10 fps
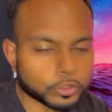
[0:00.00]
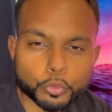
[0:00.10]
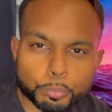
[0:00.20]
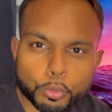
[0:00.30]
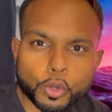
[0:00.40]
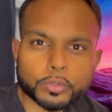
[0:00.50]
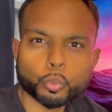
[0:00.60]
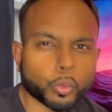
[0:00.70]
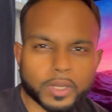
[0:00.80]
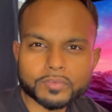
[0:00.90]
you put
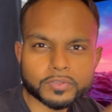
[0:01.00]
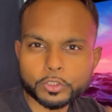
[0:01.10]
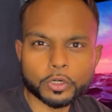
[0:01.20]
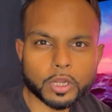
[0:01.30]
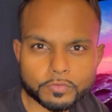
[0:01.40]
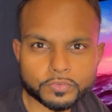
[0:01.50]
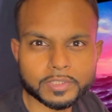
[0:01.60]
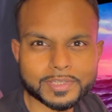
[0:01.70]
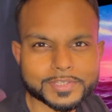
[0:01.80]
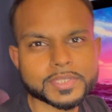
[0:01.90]
whatever your offer
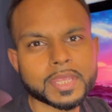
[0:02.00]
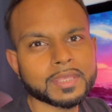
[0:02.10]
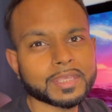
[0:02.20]
is